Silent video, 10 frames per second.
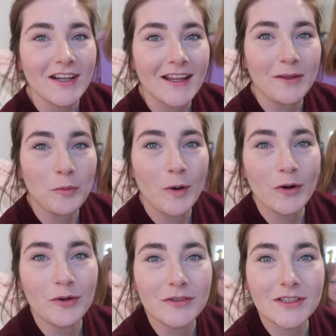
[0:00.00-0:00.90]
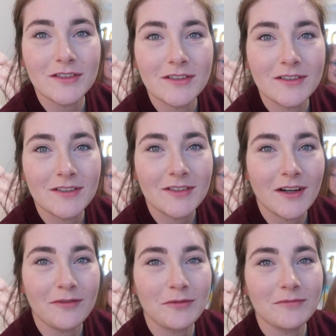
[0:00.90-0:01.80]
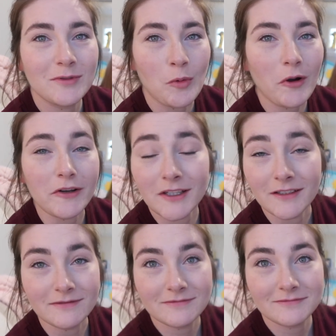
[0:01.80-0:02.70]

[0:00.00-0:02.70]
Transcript: in the world of quarantine.